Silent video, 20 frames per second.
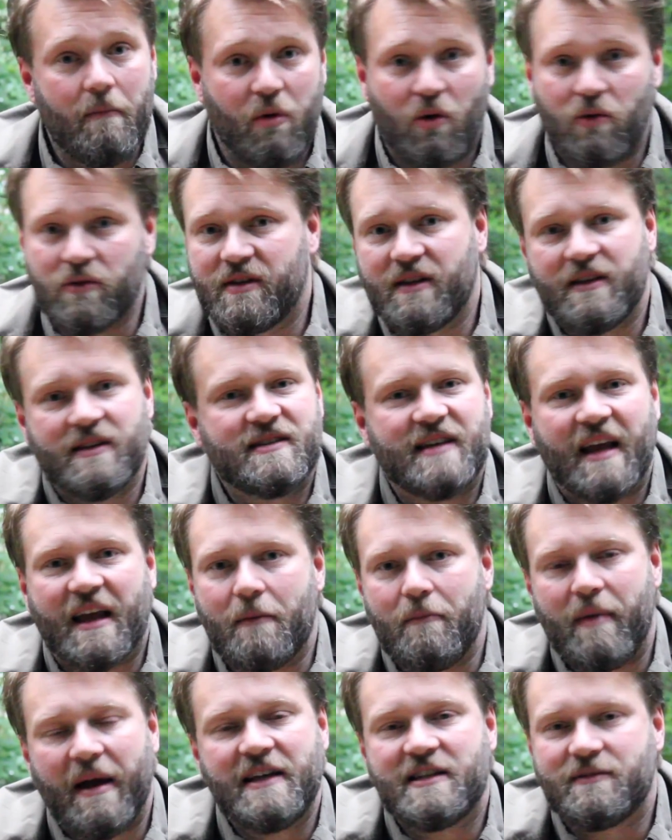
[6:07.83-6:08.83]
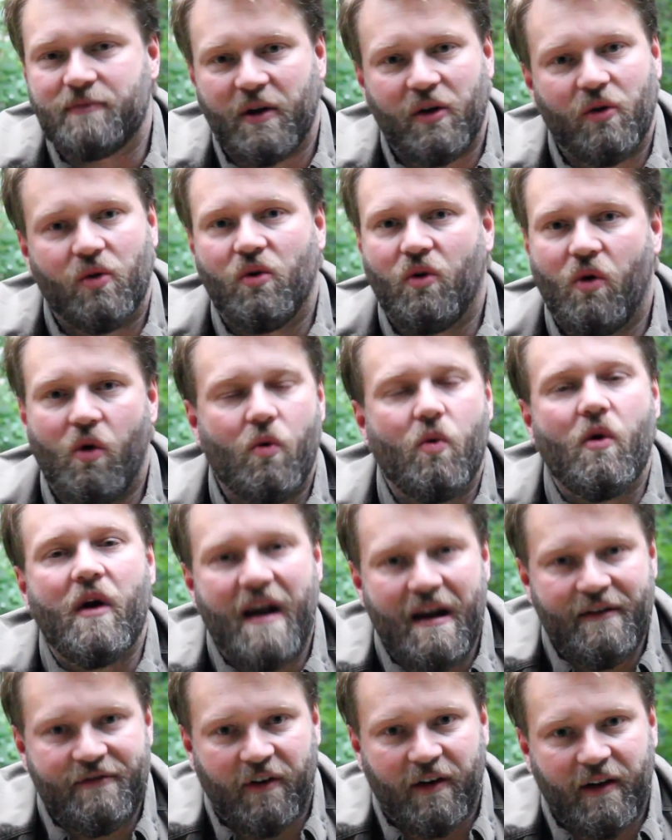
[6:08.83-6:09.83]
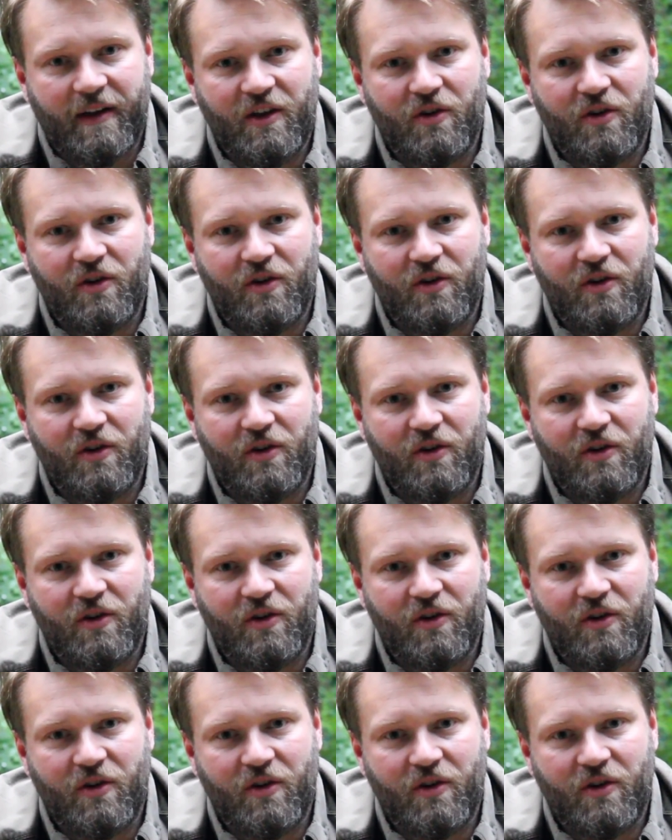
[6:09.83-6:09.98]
ball to the second baseman or wherever,